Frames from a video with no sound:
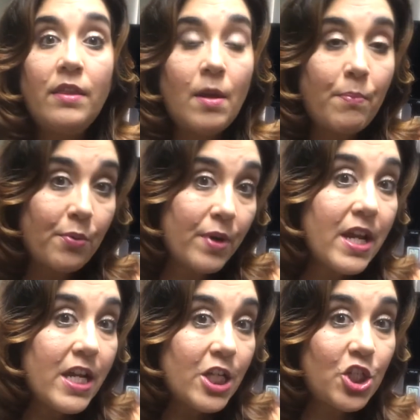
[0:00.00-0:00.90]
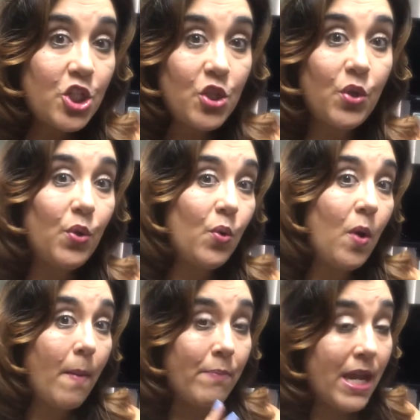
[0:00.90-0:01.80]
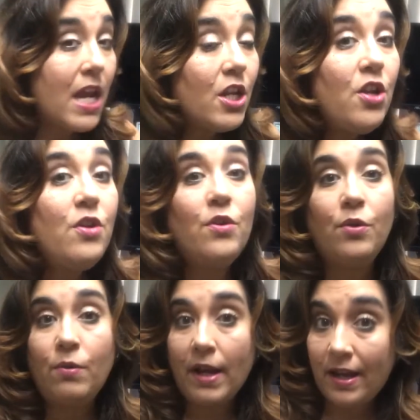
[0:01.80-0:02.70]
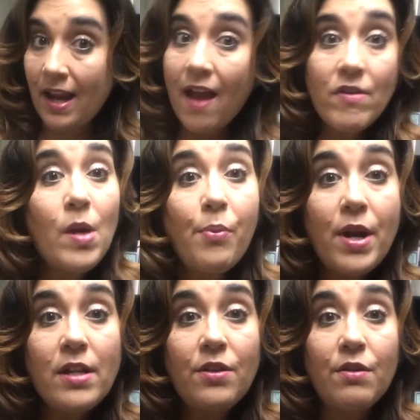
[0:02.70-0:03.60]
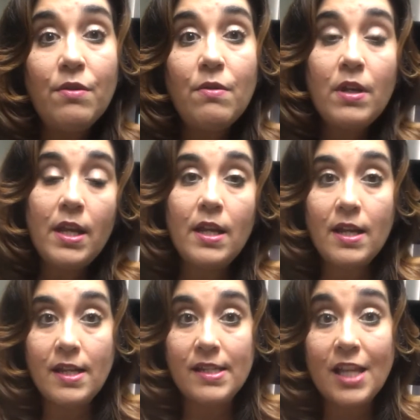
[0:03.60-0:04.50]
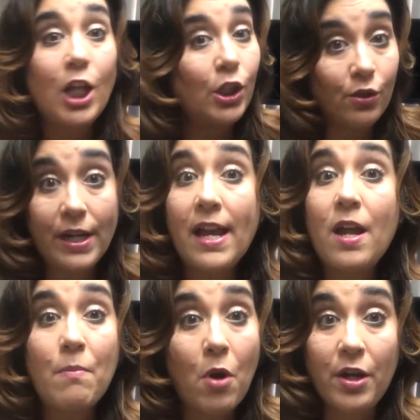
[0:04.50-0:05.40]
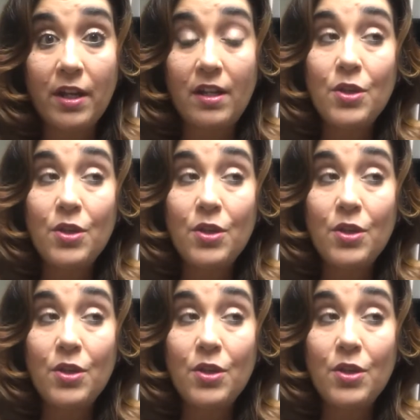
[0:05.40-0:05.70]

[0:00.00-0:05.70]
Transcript: The bridge to being new and having a breakthrough is learning how to market.